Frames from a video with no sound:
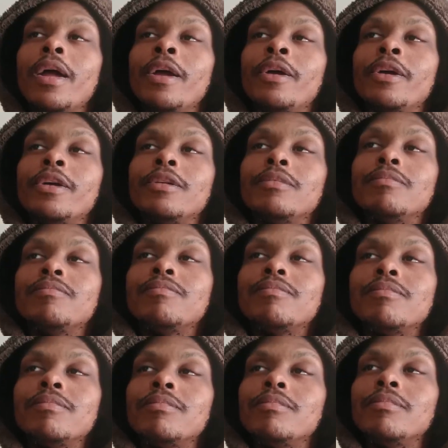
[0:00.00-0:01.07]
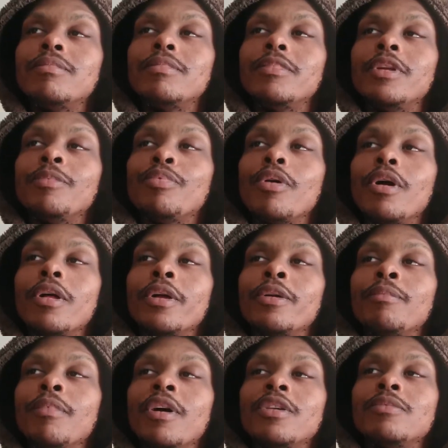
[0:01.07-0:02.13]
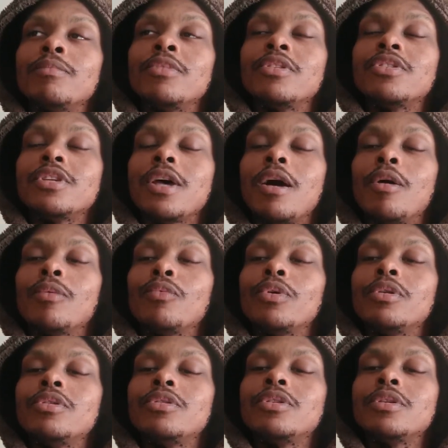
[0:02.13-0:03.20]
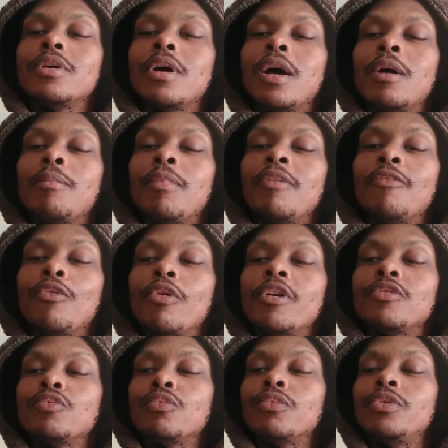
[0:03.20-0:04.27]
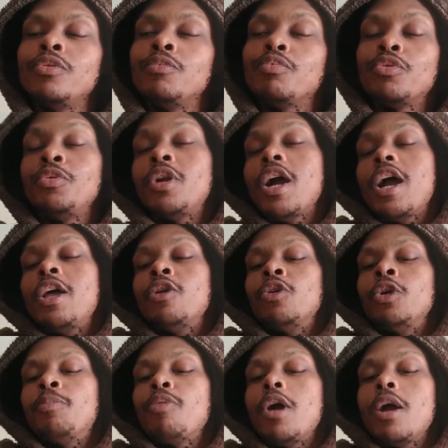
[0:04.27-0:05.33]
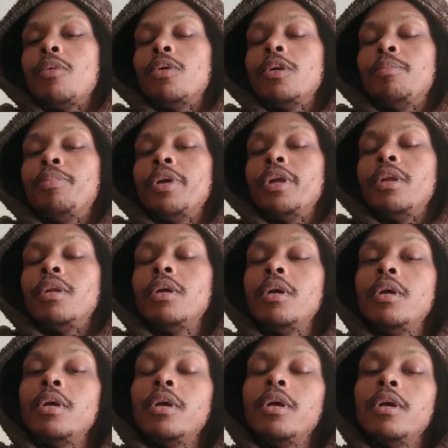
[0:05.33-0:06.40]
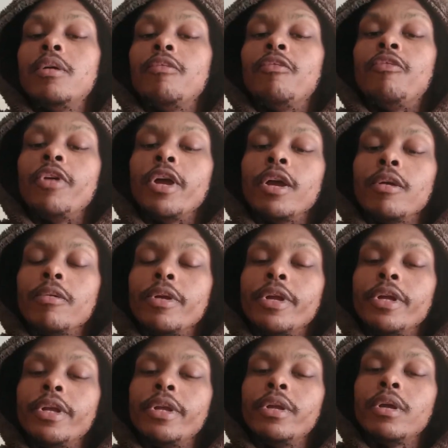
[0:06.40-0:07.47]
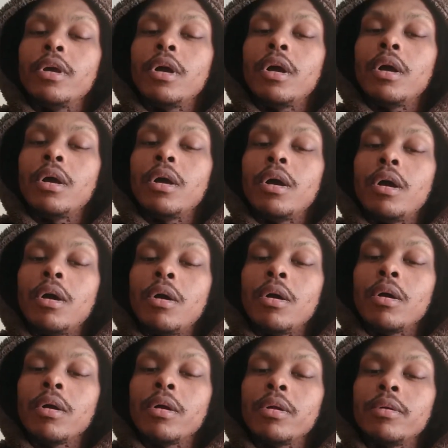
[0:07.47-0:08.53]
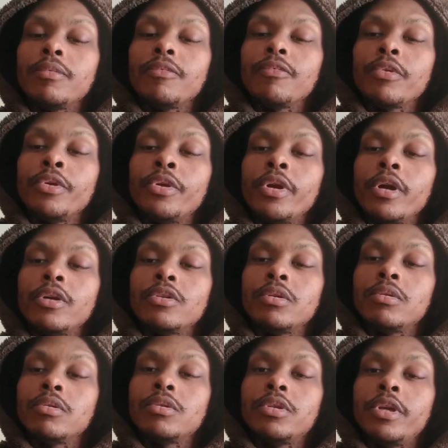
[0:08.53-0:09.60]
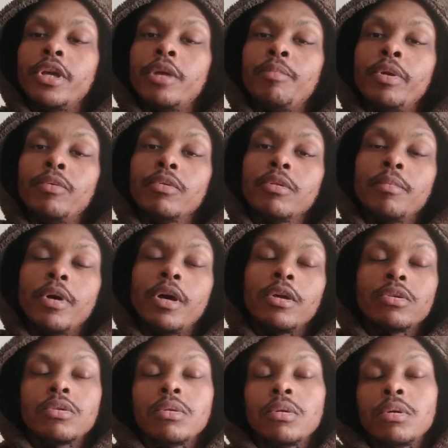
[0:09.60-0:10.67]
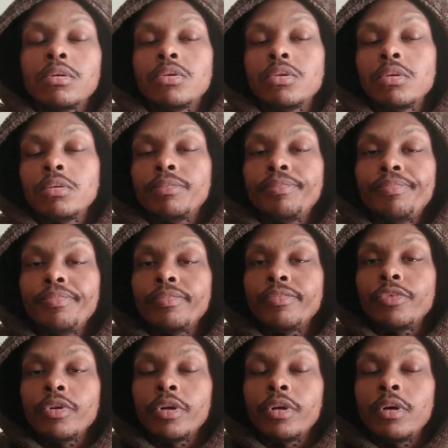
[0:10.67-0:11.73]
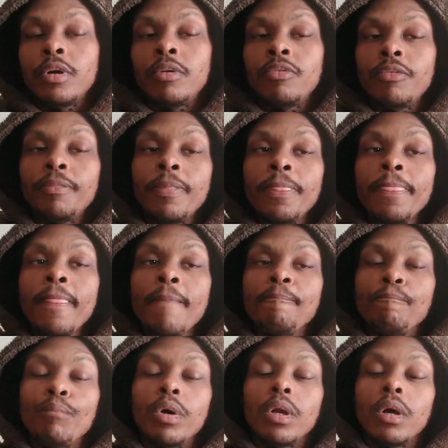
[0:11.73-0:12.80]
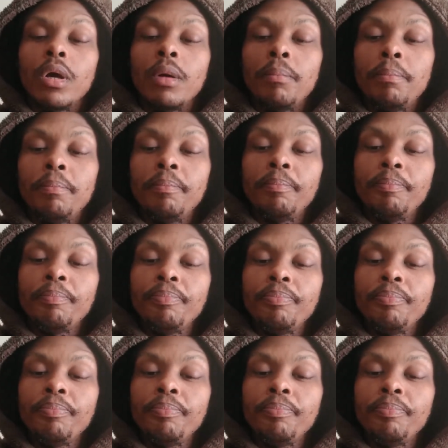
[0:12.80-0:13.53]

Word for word: it it probably my the sound wouldn't uh, my voice you you got it, it probably would have been very hard for you guys to understand me with the mask on, so I took it off. But um,